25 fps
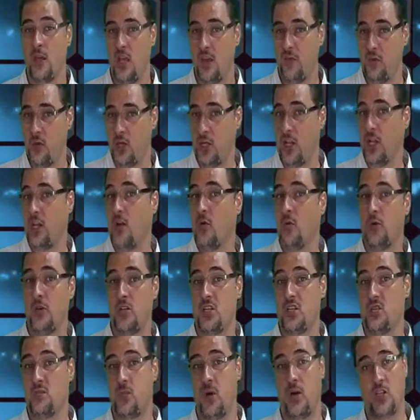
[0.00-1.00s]
If you click on one of
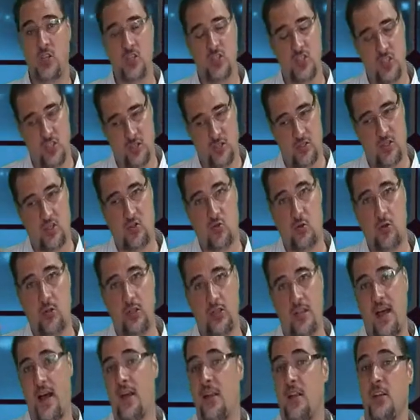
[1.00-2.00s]
these boxes, it will scroll
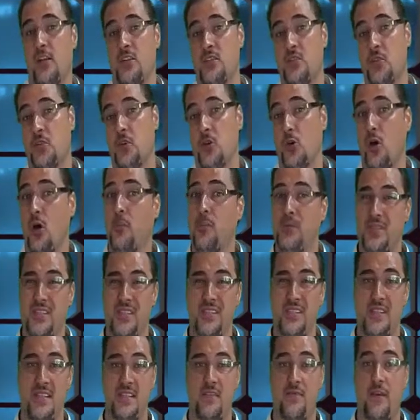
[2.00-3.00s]
down and list all the
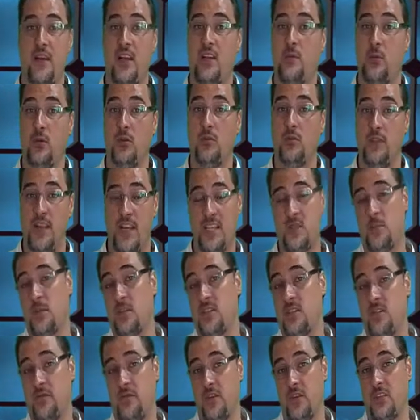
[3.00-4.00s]
competencies available for that
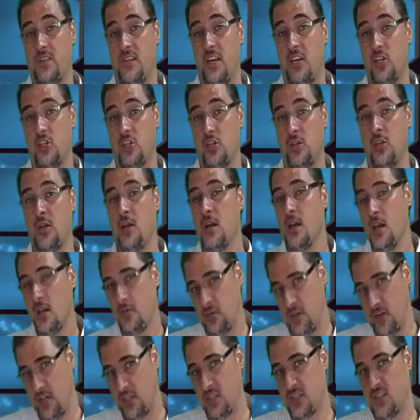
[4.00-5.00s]
specific section.
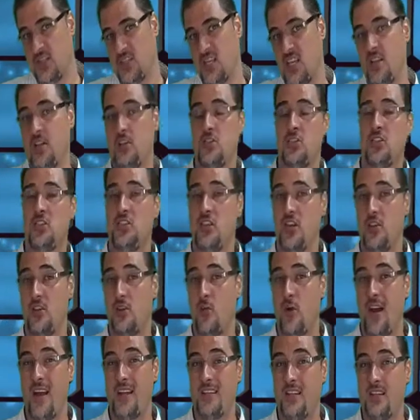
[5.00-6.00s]
The little C that you see on
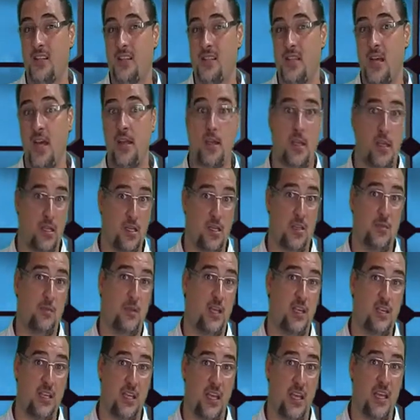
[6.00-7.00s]
the right hand side
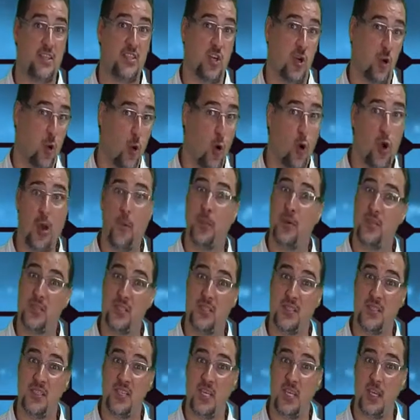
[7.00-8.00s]
indicates a core
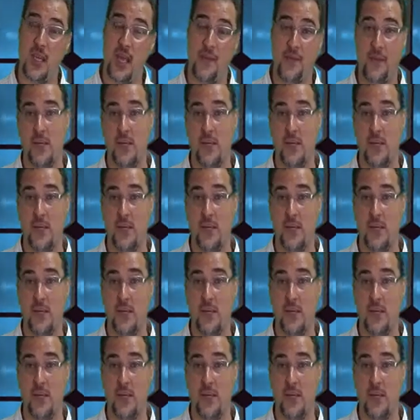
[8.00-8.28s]
competency, and